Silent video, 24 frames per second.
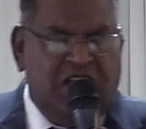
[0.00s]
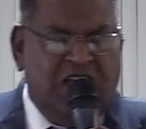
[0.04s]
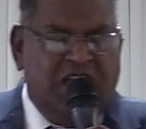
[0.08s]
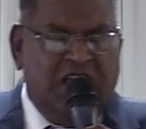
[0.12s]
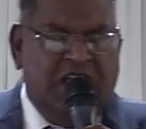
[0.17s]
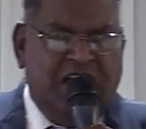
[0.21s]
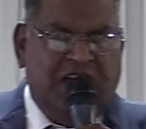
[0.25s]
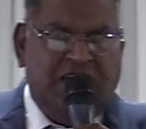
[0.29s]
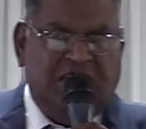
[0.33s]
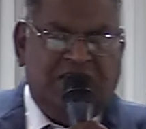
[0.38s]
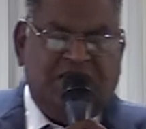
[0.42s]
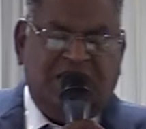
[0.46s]

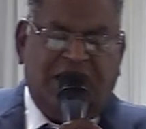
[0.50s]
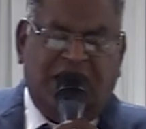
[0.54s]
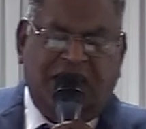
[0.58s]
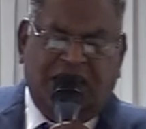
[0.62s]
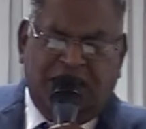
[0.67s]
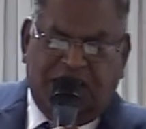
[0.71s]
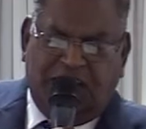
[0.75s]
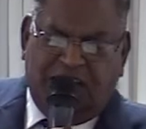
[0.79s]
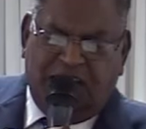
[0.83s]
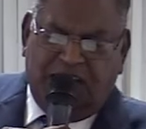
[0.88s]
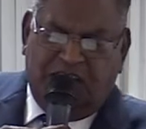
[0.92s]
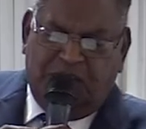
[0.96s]
And
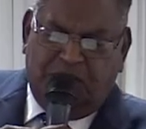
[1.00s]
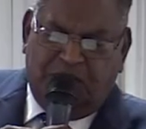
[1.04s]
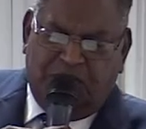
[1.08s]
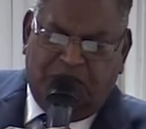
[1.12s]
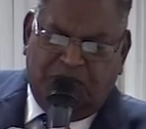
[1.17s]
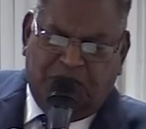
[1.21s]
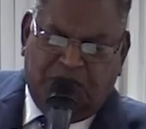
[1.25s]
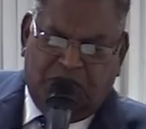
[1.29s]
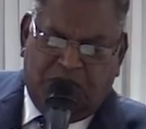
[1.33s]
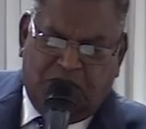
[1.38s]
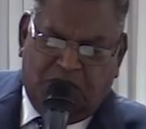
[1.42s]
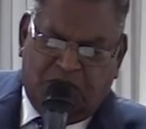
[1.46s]
suddenly
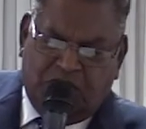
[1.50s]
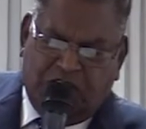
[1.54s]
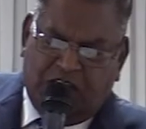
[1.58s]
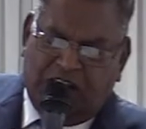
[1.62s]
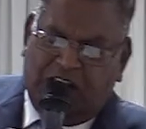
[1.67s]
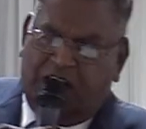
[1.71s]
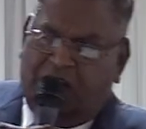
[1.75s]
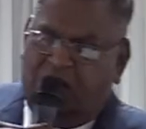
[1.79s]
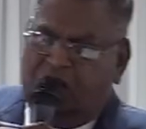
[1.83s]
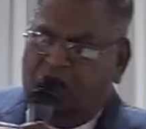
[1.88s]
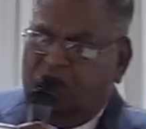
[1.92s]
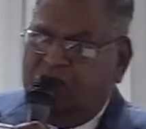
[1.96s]
when you look
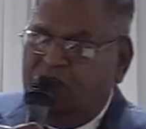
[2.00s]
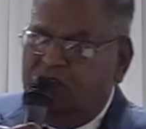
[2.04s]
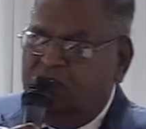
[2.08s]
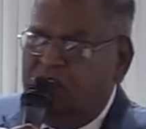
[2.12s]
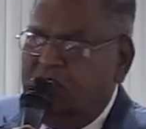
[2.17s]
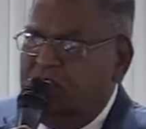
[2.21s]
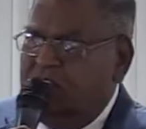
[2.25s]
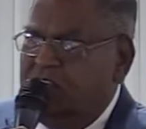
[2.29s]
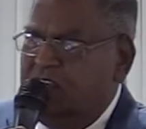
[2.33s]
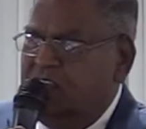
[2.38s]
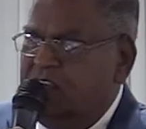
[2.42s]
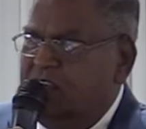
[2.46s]
around,
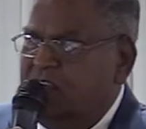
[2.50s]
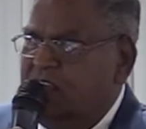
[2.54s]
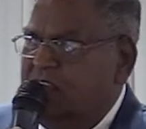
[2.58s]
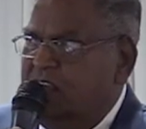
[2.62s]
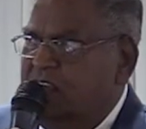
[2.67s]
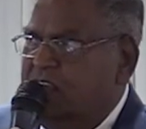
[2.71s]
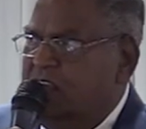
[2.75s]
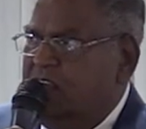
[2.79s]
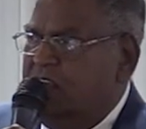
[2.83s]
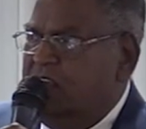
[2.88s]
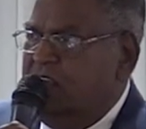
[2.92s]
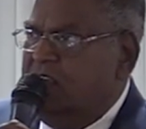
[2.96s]

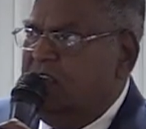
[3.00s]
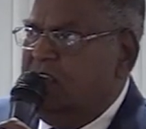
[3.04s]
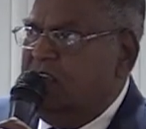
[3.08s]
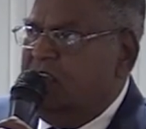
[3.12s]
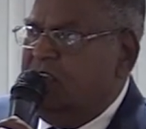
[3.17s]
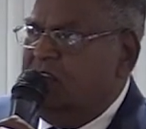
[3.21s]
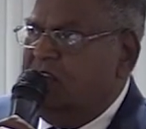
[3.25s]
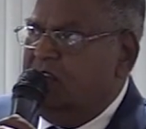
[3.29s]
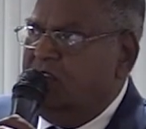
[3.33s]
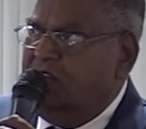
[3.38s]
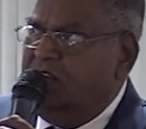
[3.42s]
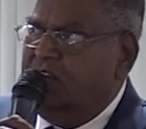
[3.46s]

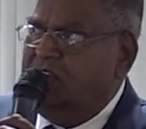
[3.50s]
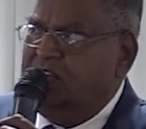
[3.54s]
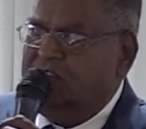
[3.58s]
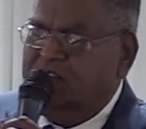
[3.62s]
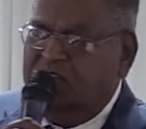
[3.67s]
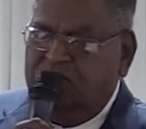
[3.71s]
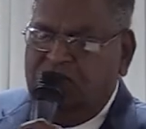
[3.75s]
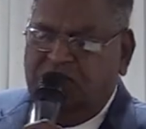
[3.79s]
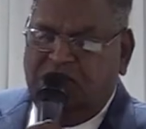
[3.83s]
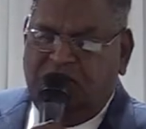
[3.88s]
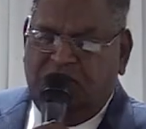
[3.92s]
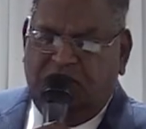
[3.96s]
they
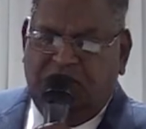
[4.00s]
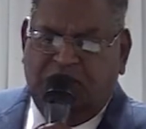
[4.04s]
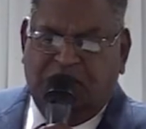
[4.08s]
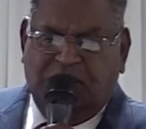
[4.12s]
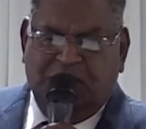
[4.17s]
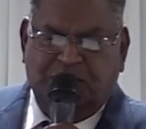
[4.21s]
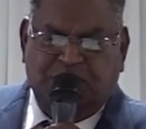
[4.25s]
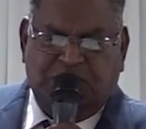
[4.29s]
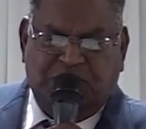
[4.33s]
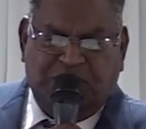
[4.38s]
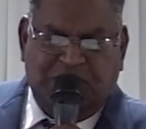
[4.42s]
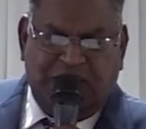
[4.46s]
see
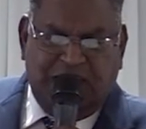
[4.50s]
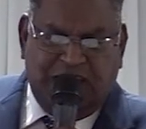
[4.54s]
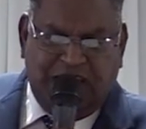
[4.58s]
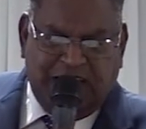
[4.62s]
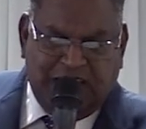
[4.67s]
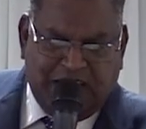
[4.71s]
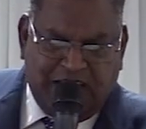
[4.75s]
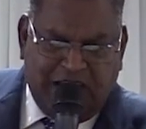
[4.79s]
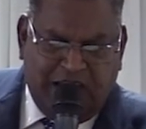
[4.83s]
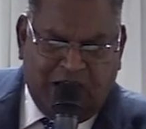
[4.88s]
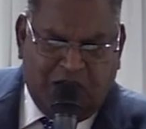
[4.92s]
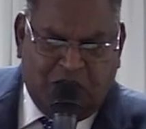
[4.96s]
them
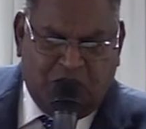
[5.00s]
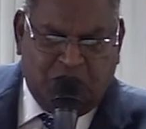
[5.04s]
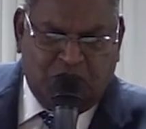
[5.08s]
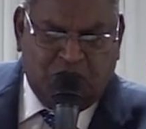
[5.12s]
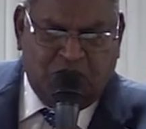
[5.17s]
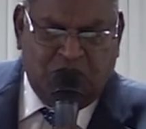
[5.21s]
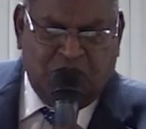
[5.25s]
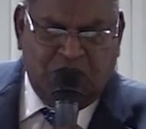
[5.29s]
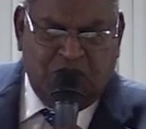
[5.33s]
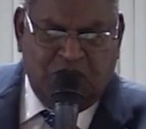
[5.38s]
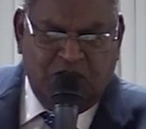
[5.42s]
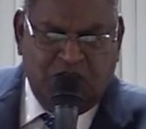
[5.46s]
sitting
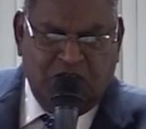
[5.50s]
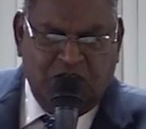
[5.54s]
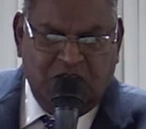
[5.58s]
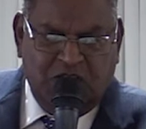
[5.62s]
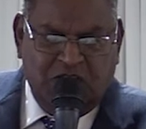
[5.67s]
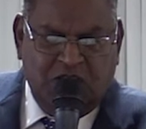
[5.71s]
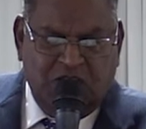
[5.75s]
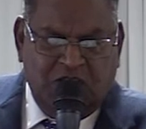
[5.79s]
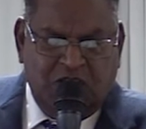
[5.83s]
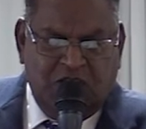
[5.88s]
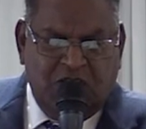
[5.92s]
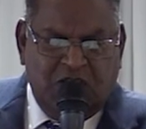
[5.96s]
down
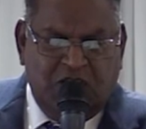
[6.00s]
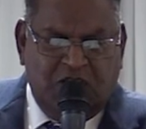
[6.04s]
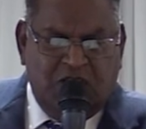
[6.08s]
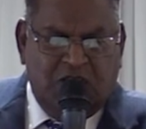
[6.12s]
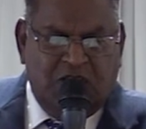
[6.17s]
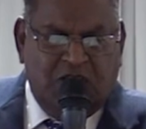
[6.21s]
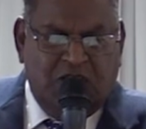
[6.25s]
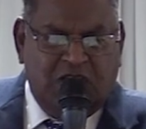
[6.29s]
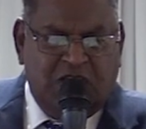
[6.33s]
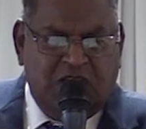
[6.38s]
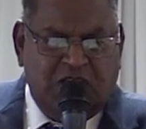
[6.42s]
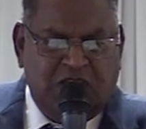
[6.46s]

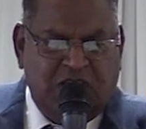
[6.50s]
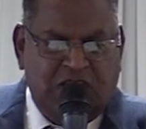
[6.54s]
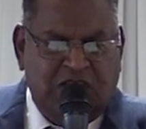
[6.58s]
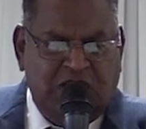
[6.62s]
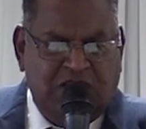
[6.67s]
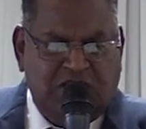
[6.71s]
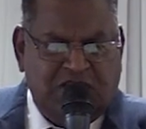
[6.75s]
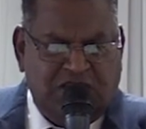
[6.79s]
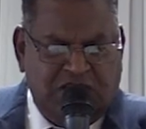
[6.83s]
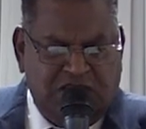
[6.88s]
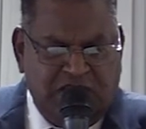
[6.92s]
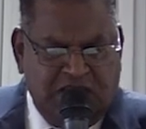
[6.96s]
and they
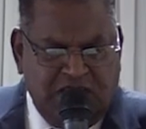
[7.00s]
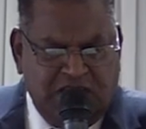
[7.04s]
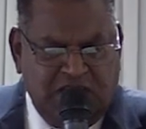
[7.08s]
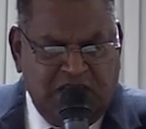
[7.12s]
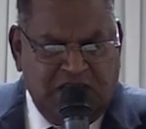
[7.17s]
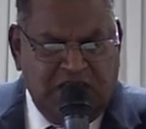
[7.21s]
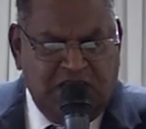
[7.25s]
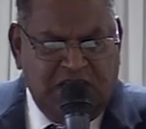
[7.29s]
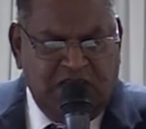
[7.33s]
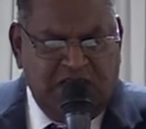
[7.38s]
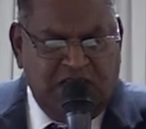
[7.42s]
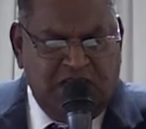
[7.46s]

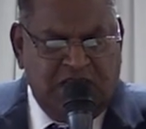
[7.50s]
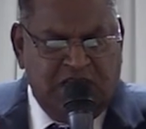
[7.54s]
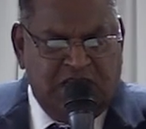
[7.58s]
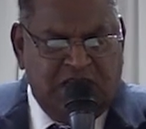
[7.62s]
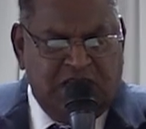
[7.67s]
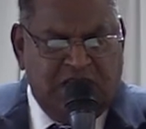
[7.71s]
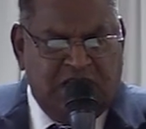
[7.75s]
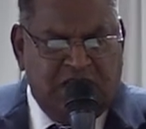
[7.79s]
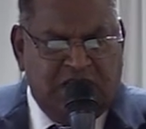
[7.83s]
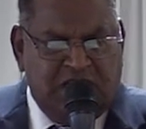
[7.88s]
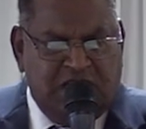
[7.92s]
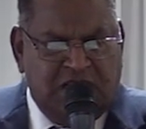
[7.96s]
see
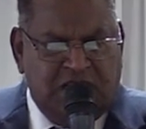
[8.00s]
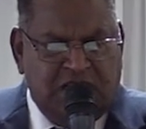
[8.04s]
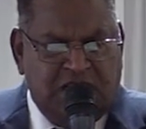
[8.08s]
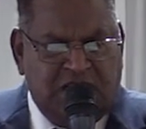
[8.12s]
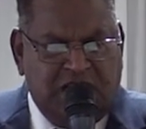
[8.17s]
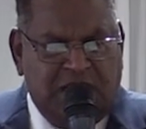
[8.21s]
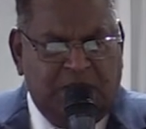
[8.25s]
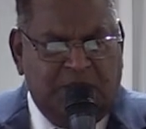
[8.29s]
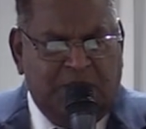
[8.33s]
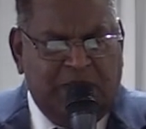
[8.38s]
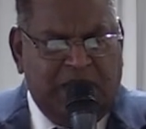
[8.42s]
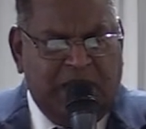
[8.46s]

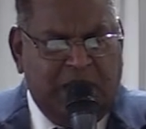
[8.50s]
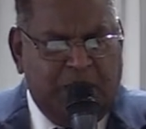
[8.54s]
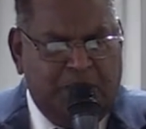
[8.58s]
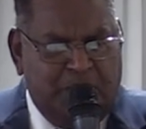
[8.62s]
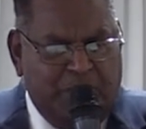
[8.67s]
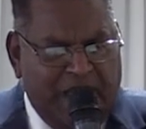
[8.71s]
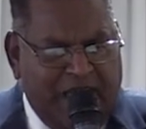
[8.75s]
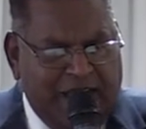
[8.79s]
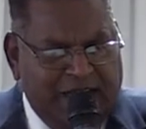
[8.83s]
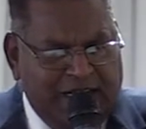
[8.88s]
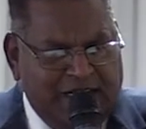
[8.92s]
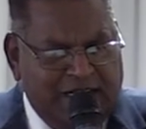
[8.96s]
them
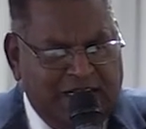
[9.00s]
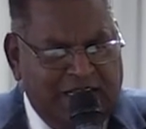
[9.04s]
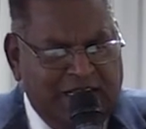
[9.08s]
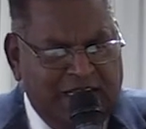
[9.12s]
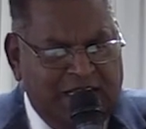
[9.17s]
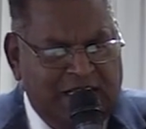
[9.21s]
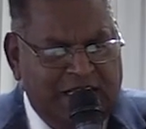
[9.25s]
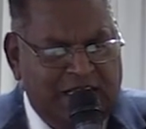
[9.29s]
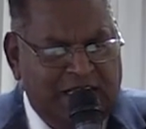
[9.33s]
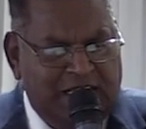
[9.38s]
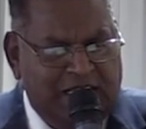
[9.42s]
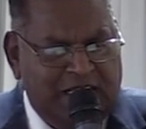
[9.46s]

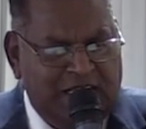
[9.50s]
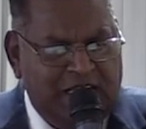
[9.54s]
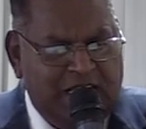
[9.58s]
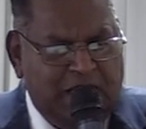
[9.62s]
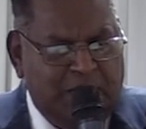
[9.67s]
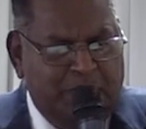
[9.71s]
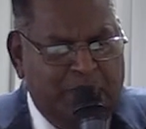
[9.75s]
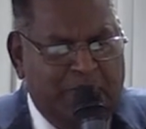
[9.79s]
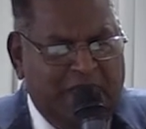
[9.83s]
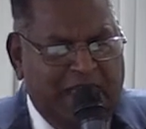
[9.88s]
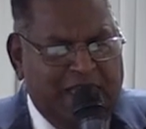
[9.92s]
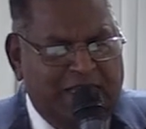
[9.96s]

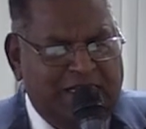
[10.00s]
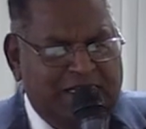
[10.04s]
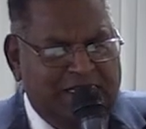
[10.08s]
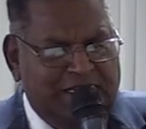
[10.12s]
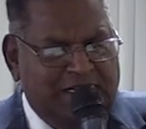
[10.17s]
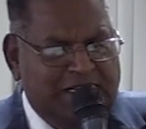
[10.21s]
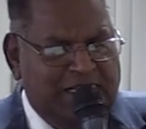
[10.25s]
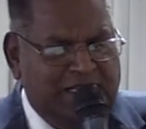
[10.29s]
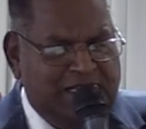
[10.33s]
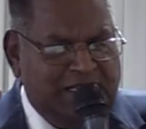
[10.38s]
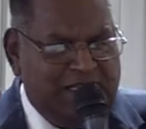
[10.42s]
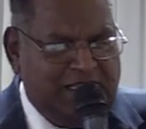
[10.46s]

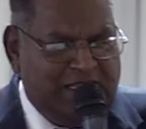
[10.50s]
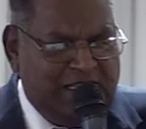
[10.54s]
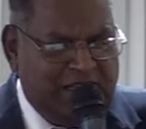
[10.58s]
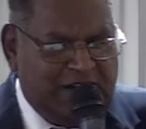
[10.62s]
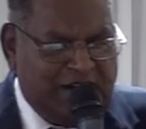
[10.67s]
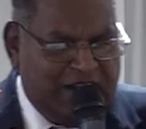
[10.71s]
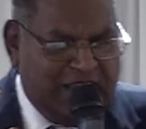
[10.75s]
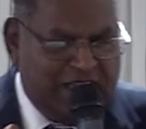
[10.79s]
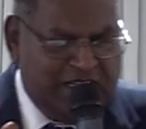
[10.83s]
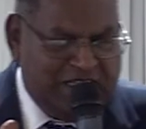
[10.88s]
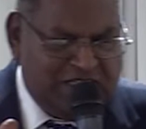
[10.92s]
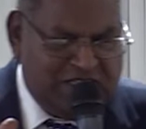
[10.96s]
abandoning the
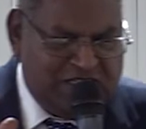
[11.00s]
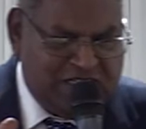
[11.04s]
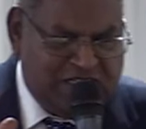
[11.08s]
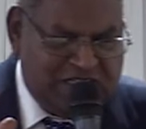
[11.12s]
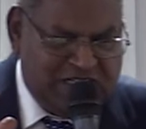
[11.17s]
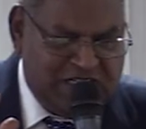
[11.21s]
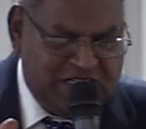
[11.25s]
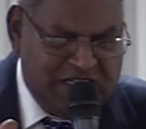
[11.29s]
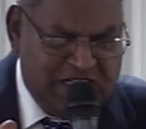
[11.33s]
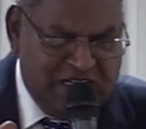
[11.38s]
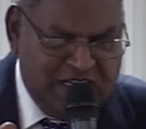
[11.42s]
race.